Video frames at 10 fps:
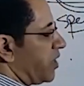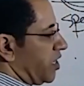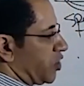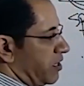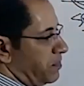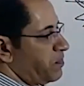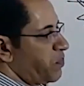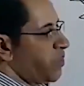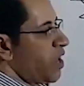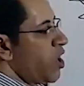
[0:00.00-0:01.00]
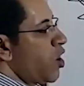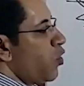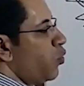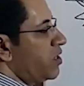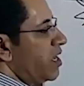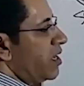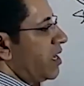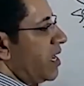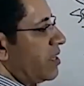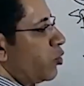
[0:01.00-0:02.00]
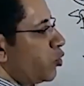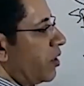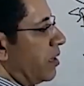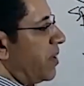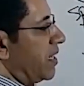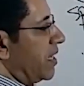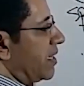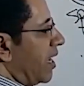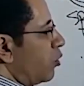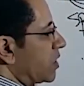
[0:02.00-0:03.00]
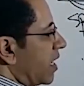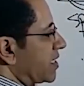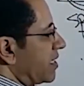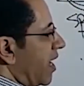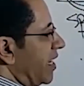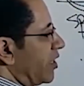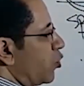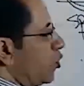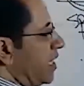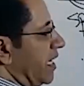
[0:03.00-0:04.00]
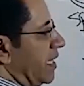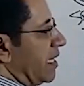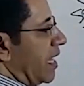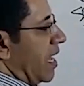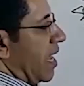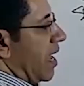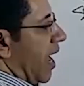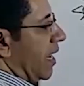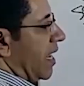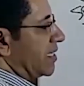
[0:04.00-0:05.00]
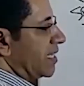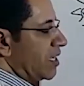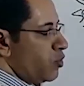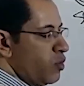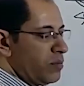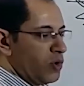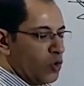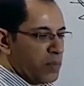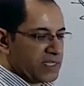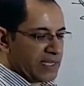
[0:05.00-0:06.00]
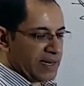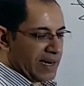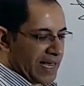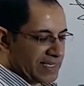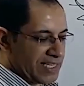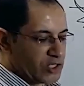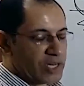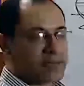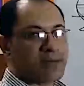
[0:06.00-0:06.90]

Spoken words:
90% of the drug is eliminated by pseudocholine esterase enzyme.